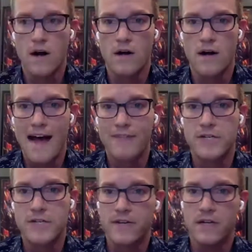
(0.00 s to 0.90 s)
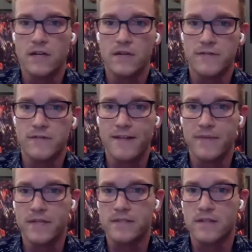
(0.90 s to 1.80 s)
our average video is
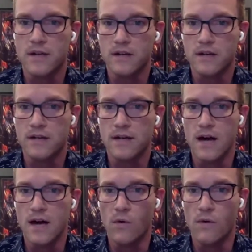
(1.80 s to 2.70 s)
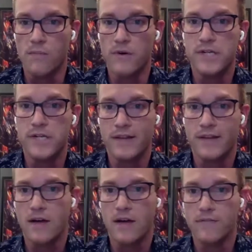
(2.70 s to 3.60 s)
five minutes long. Uh, we're pushing
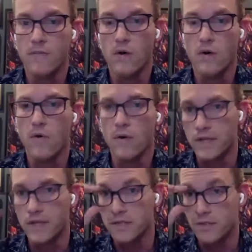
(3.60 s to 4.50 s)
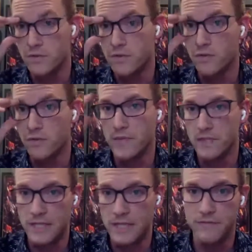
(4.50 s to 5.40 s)
that more and more because YouTube
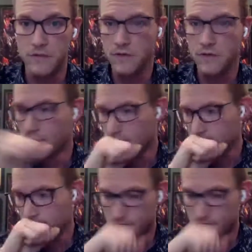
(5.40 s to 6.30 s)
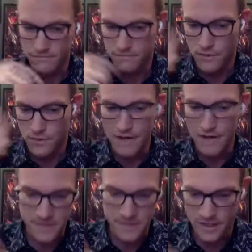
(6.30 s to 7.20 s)
is going to give you
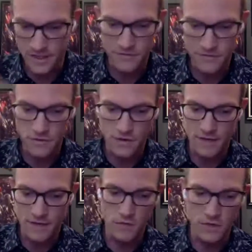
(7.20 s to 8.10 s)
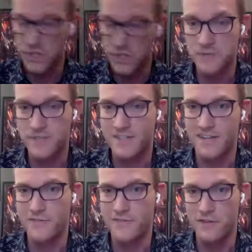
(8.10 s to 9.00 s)
props. They're going to give you uh, more juice
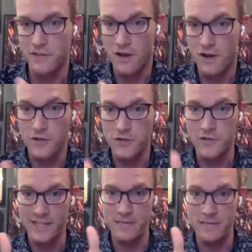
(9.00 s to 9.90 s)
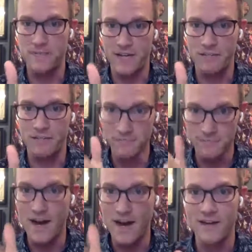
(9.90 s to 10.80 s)
if you, the longer you can keep somebody
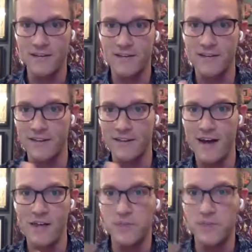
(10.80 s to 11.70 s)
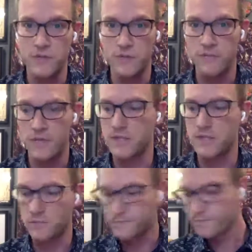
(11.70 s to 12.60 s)
on on YouTube. And
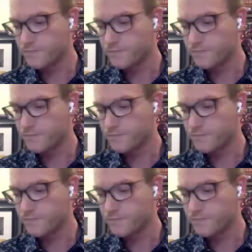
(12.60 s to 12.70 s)
so